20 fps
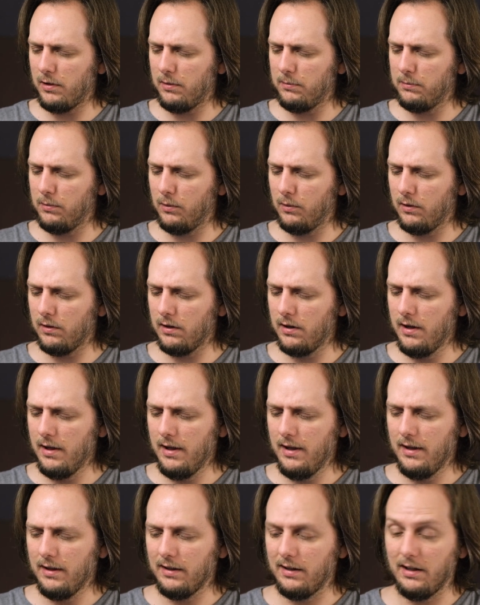bore,
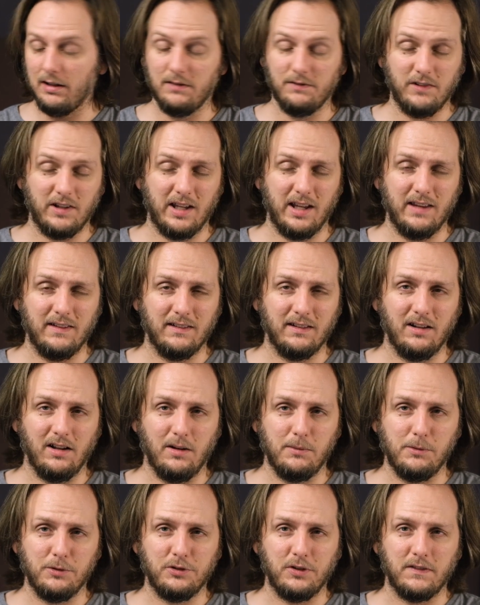kind of, again,
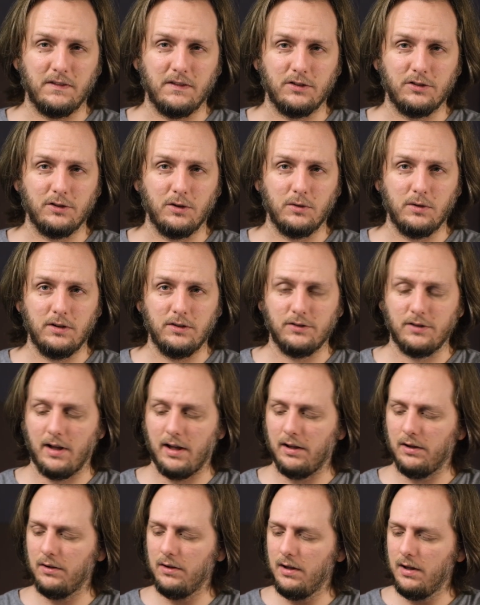almost like the Sony
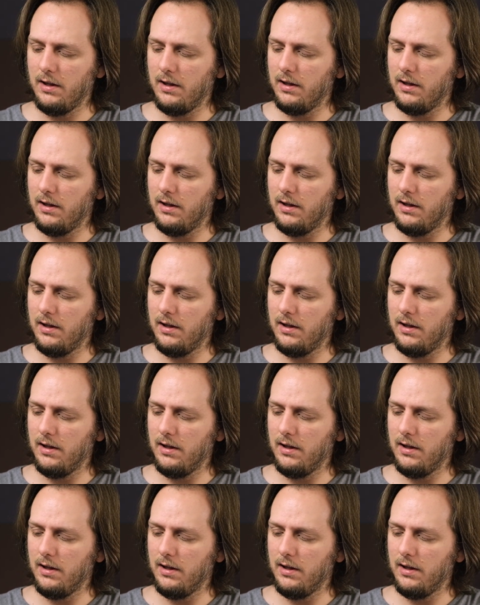style,